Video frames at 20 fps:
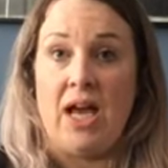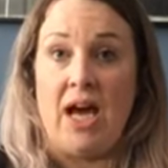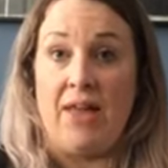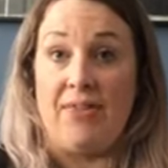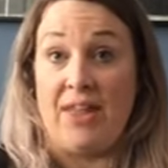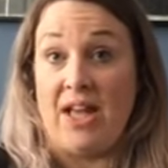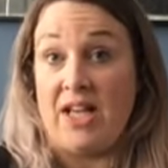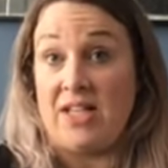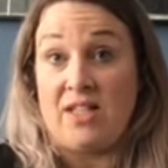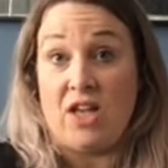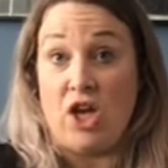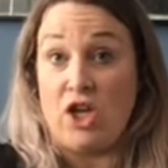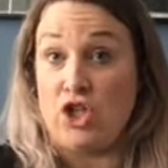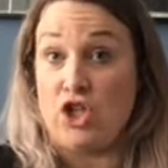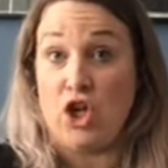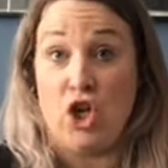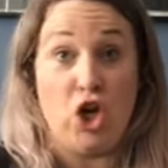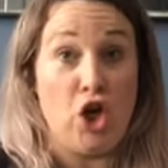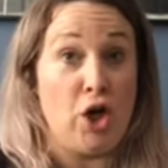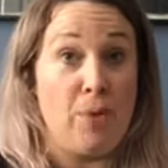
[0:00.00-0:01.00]
And that's her
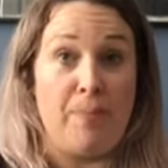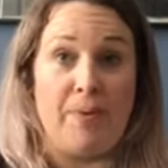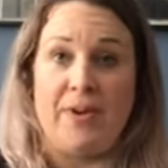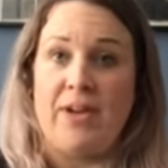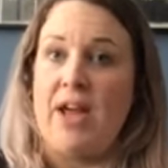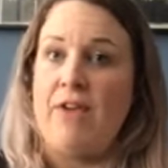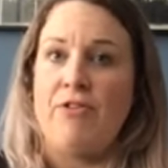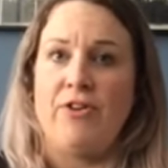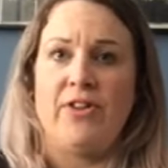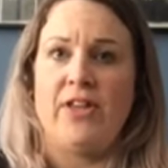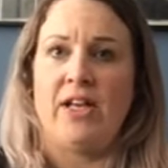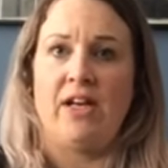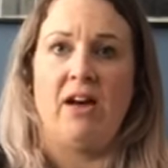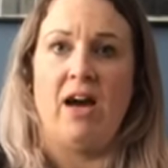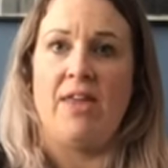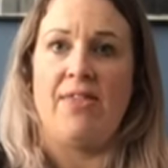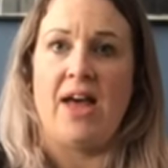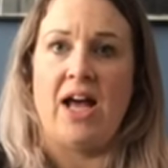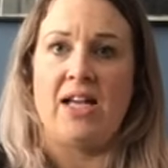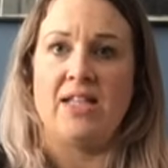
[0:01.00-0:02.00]
job and everything
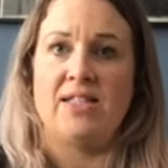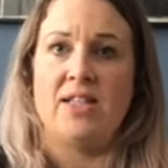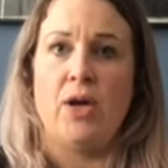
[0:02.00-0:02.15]
like that.